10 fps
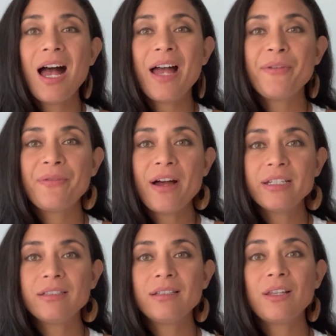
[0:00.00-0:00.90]
I
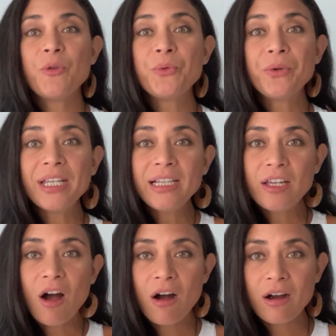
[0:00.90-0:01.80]
find it really
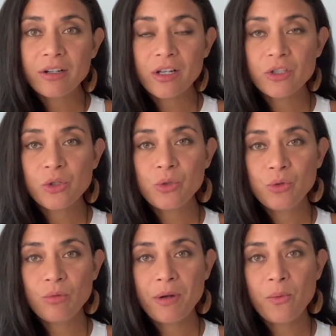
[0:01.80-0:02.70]
hard to
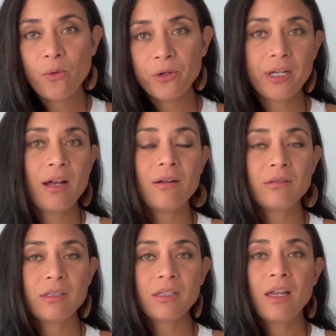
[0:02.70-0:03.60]
do my
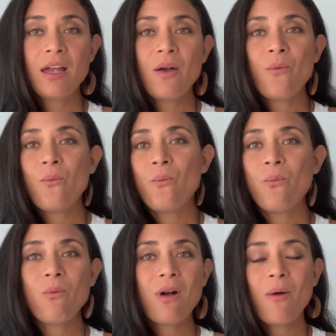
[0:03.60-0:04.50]
workouts.
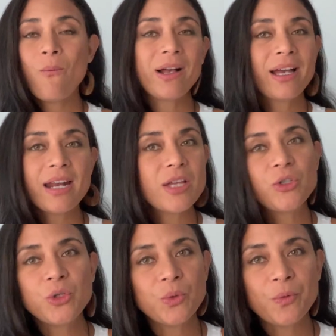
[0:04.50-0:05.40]
What can I
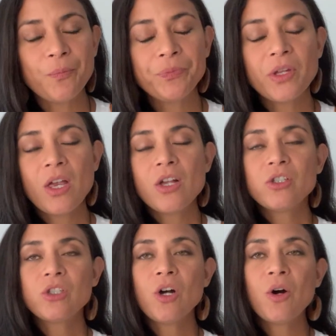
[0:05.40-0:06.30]
do?
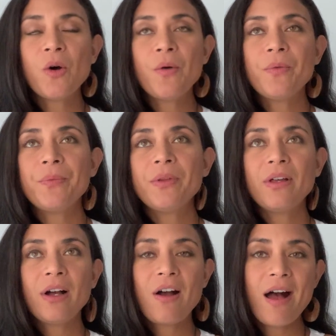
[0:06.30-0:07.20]
So
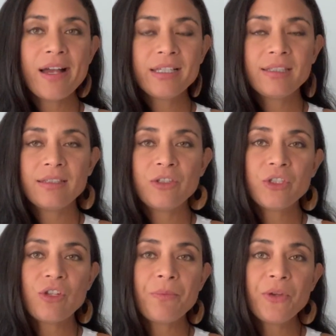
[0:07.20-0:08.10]
guys, there
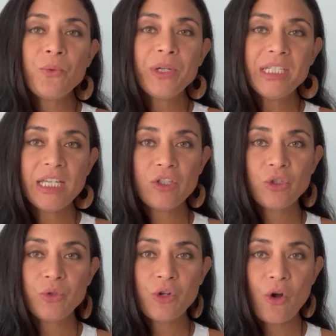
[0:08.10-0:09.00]
is something we need
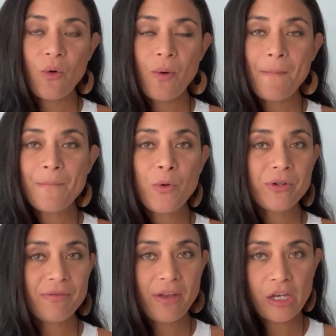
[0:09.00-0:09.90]
to know.
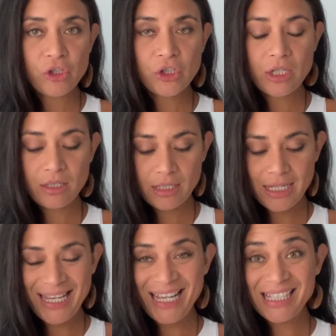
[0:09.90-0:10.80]
Motivation,
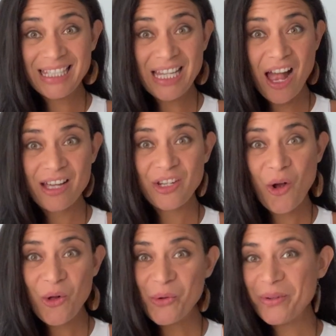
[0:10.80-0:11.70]
it's not
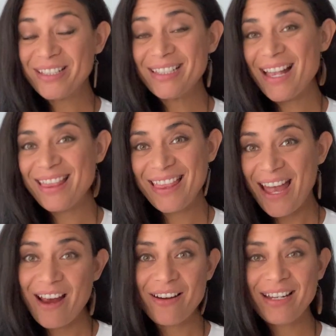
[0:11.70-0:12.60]
always
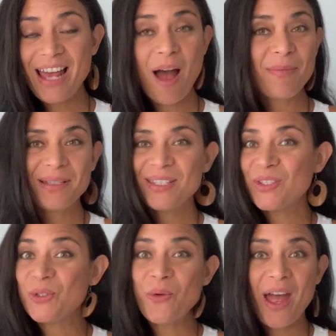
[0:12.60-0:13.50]
there. It
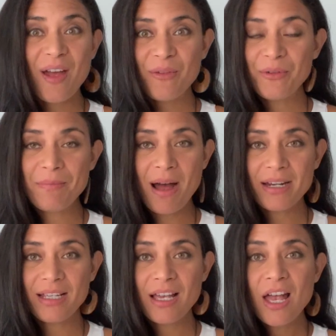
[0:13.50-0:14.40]
happens to
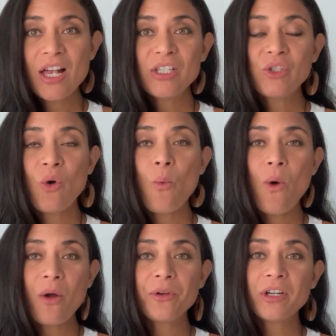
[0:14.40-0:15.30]
everybody. So
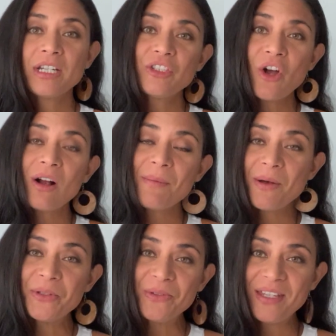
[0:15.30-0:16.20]
what we're gonna talk
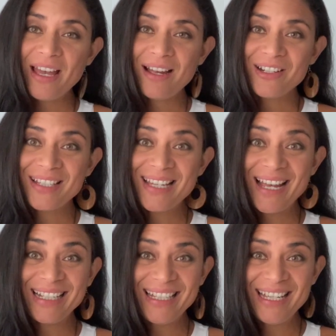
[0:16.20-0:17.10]
about today are
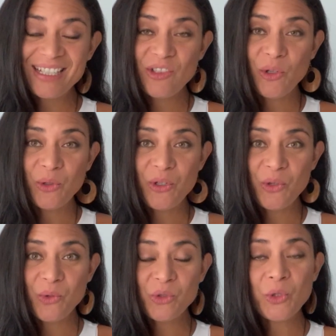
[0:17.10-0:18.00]
techniques you could
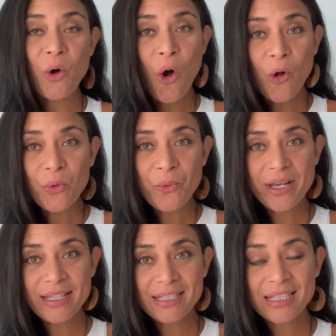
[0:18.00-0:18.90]
use to
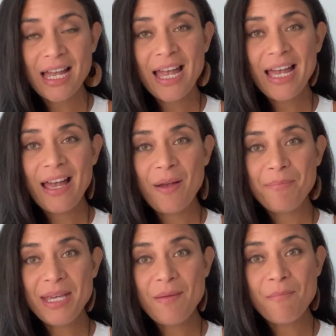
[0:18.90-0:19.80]
always uh,
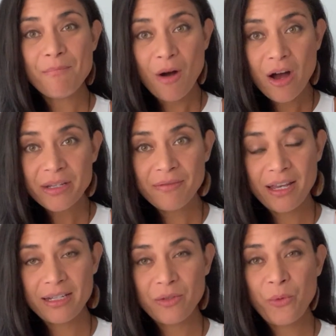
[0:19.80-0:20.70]
be
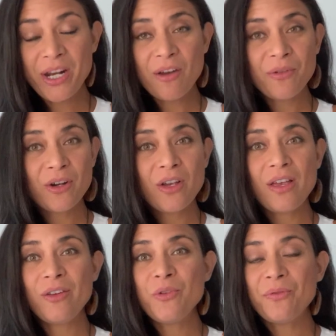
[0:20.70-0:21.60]
motivated whenever
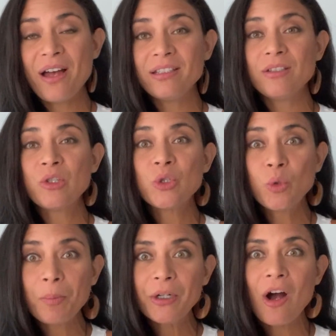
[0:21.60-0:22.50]
you find it
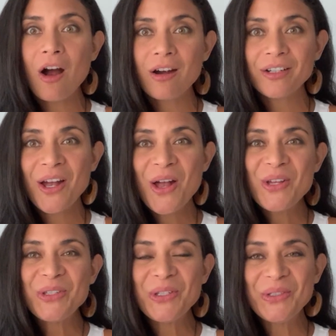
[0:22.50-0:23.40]
super hard
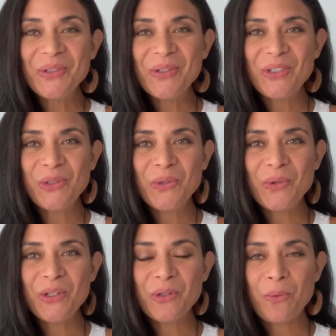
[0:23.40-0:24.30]
to
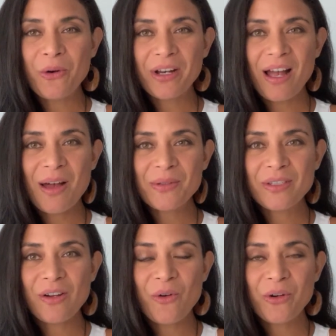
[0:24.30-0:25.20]
do your workout
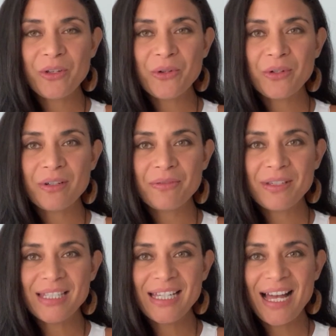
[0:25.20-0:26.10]
or your
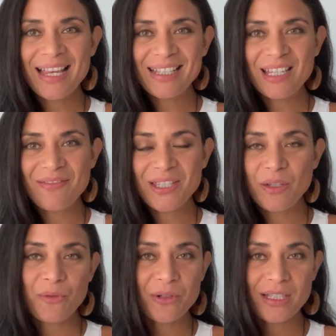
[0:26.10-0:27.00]
physical
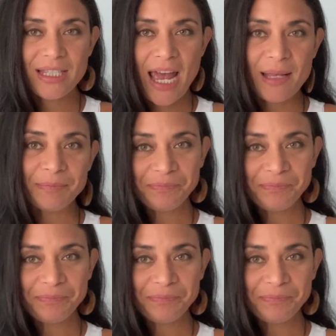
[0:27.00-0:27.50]
activity for the day.